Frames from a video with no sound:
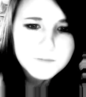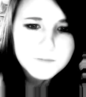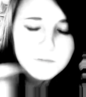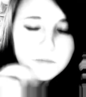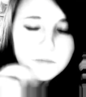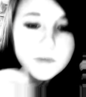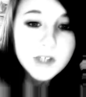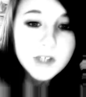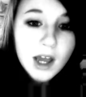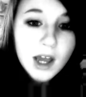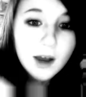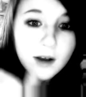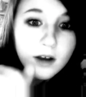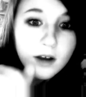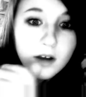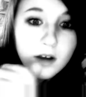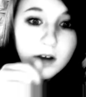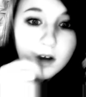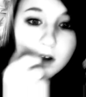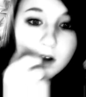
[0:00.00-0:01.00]
Yeah,
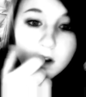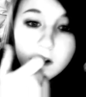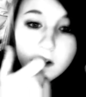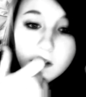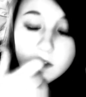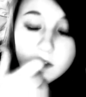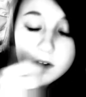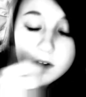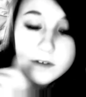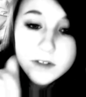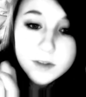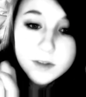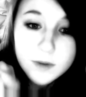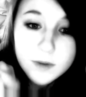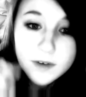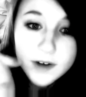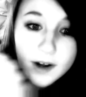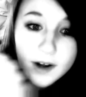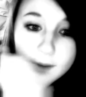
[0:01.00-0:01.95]
they're on this one right now.